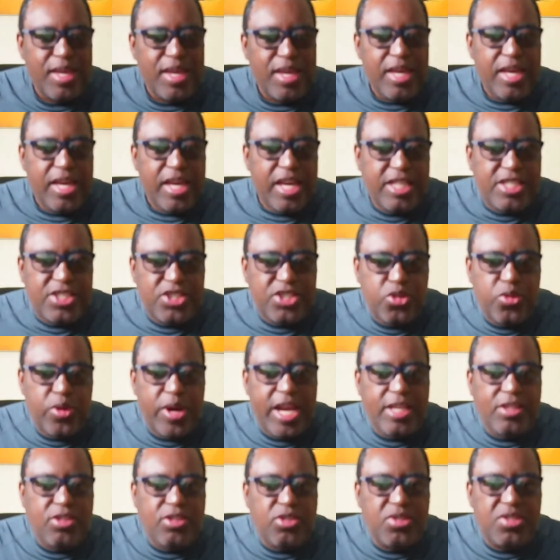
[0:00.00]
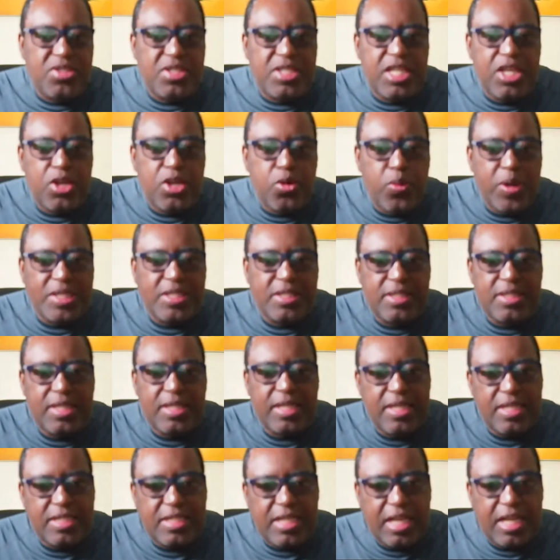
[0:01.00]
It's great to see West
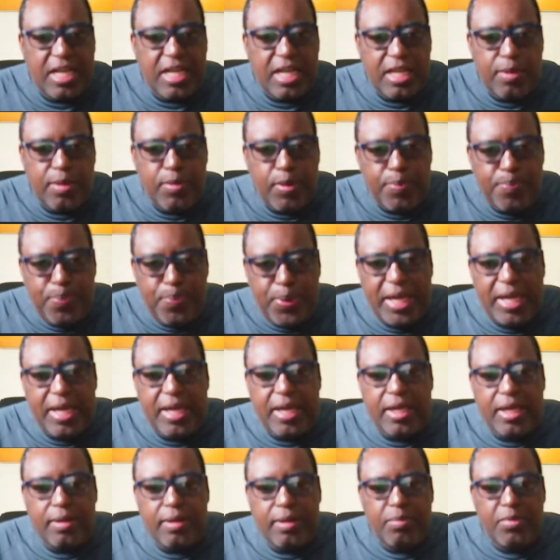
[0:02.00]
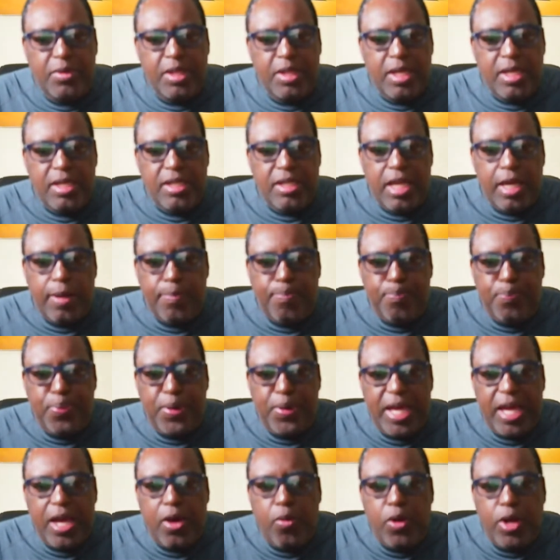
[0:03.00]
Indies Academy play. They
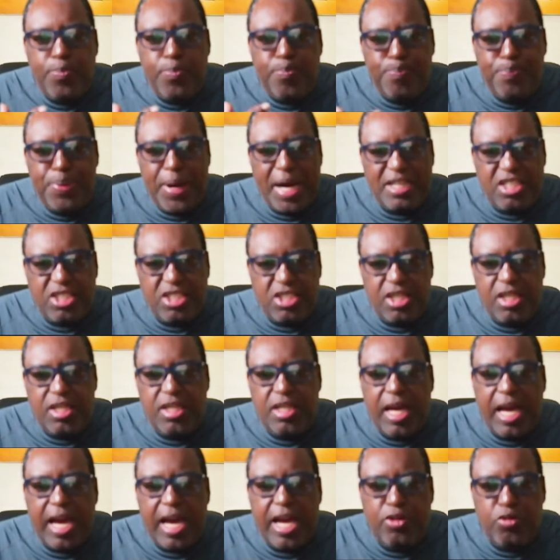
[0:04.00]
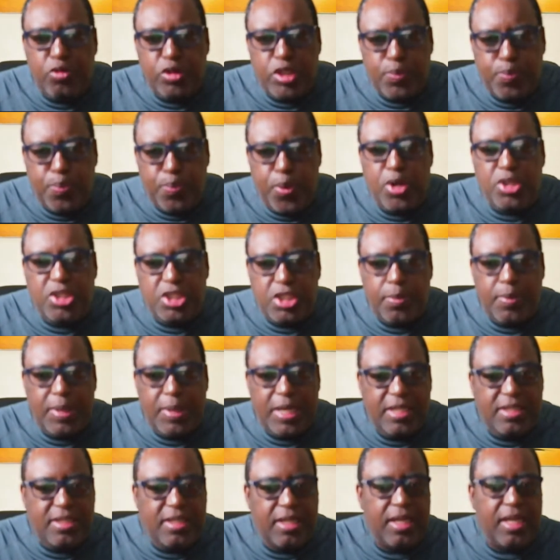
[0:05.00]
play with passion and
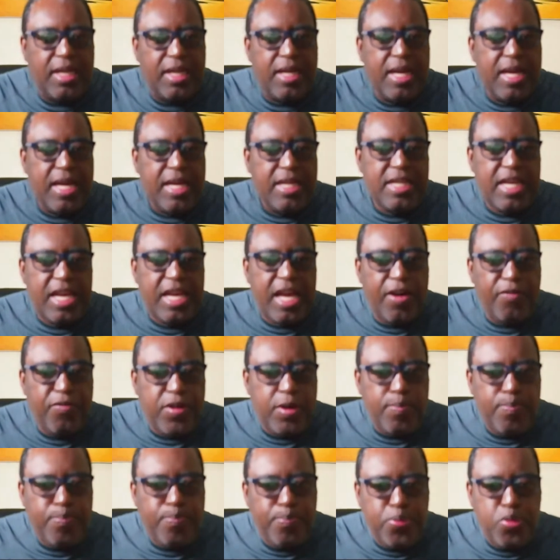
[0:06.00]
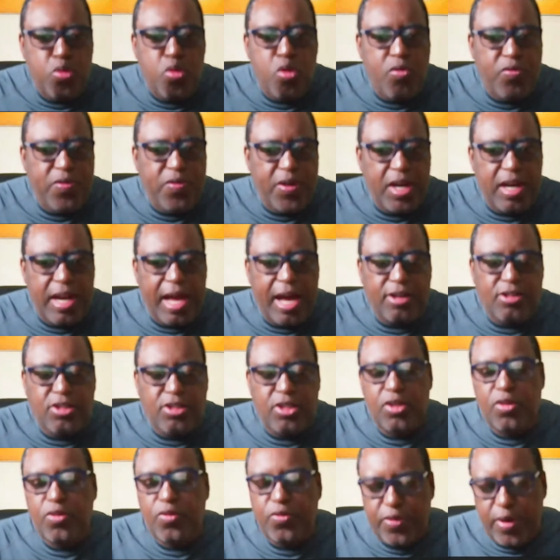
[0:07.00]
responsibility. They have improved a
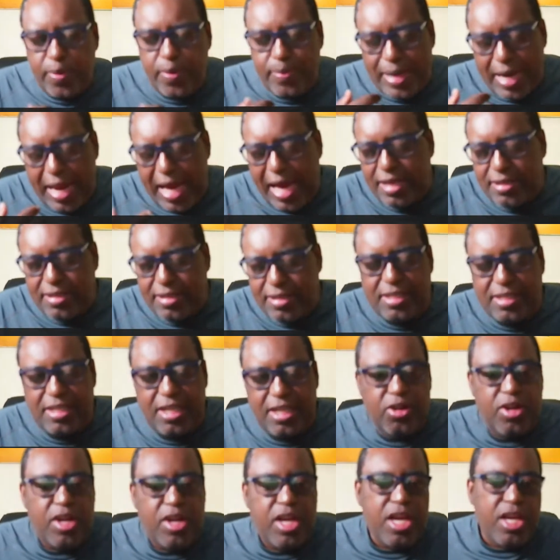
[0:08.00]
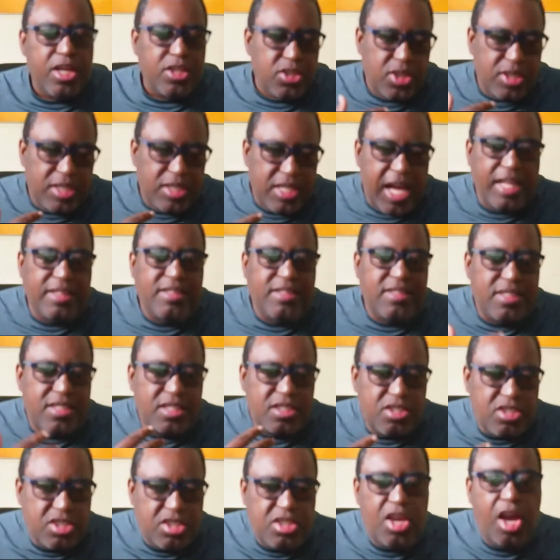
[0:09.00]
lot from last year. So
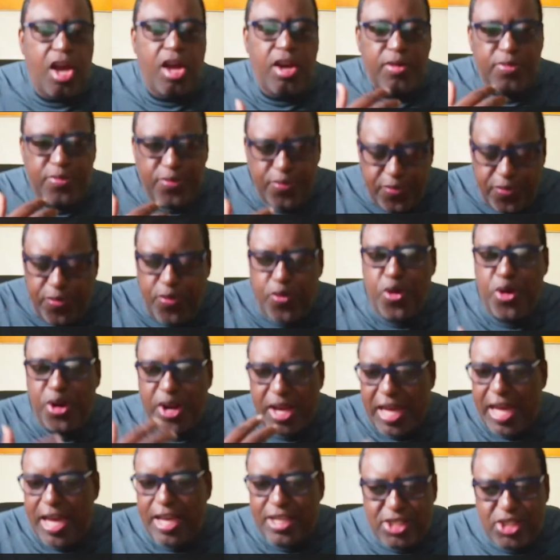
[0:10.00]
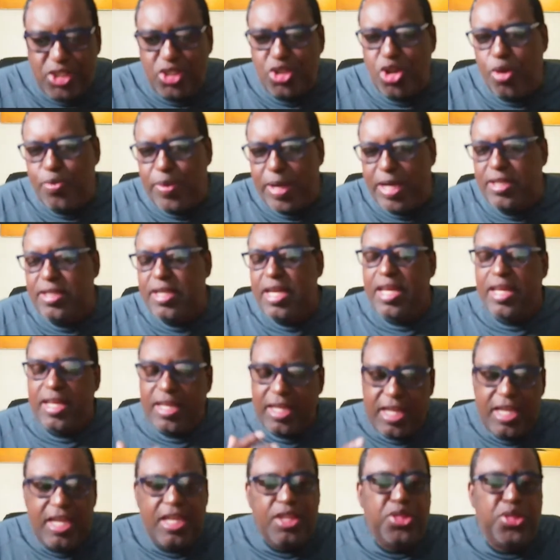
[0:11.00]
that's Solve 4X comment.
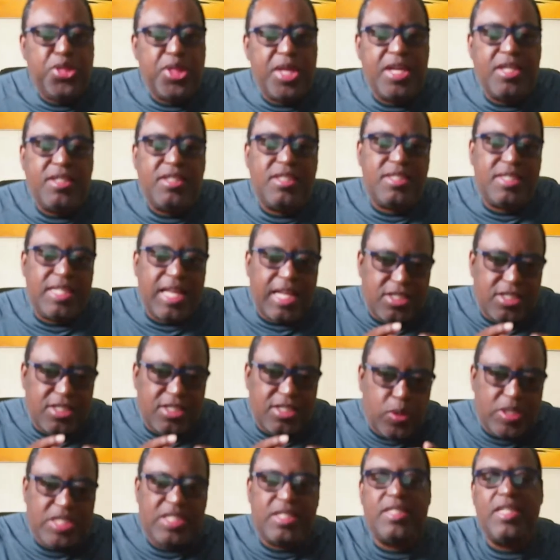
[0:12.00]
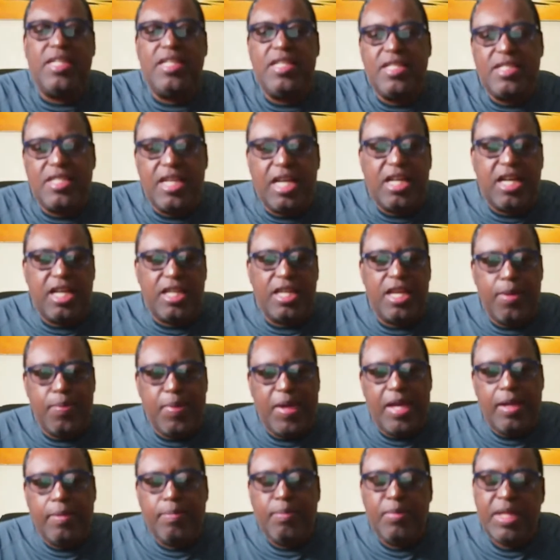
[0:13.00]
He thinks that the West Indies
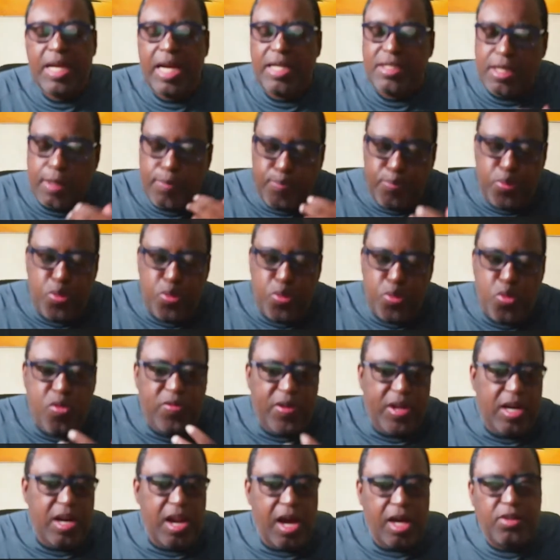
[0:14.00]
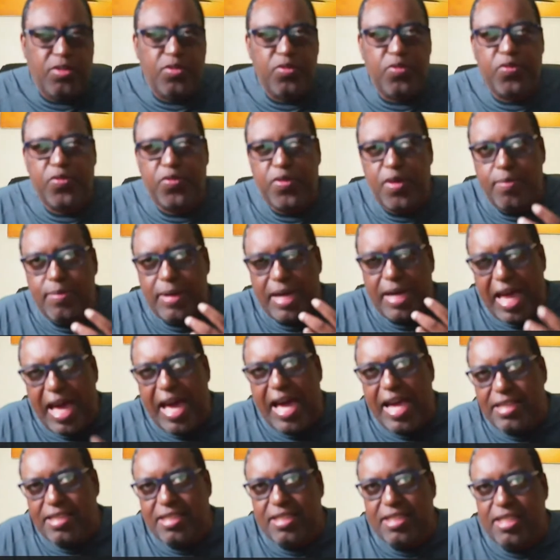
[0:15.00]
Academy has improved a lot from
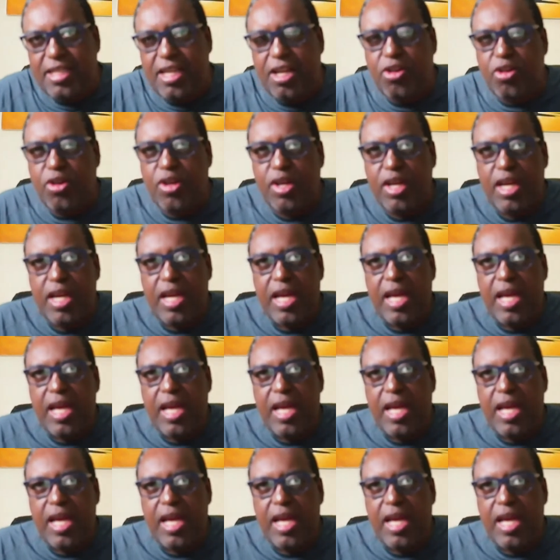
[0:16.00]
last year.